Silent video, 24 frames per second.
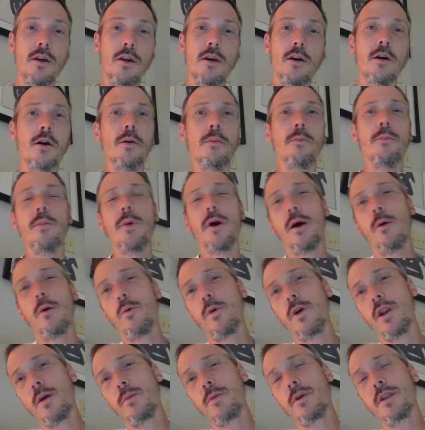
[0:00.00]

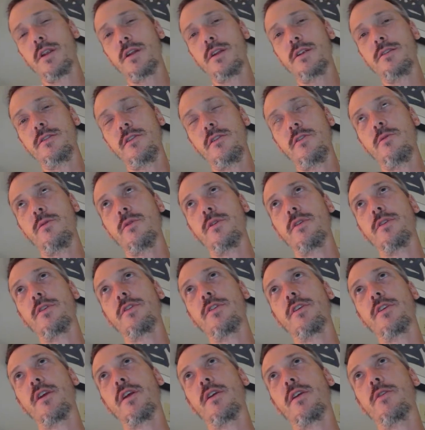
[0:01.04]
What I'm going to do
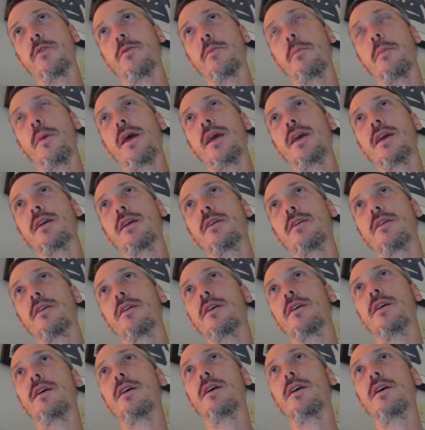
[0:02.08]
is make